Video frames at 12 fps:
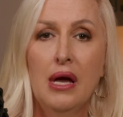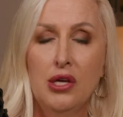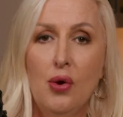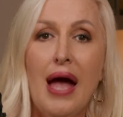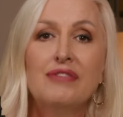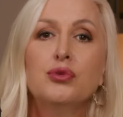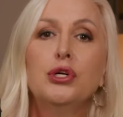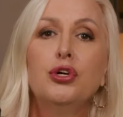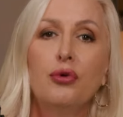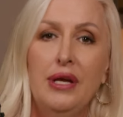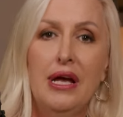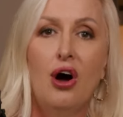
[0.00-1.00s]
You have to
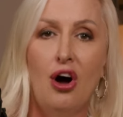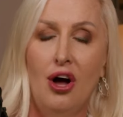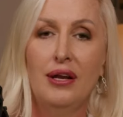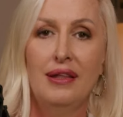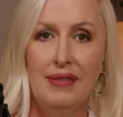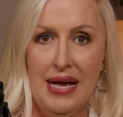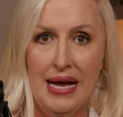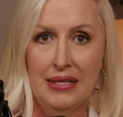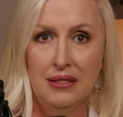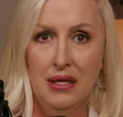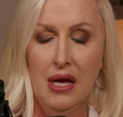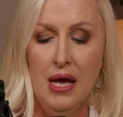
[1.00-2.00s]
agree on that.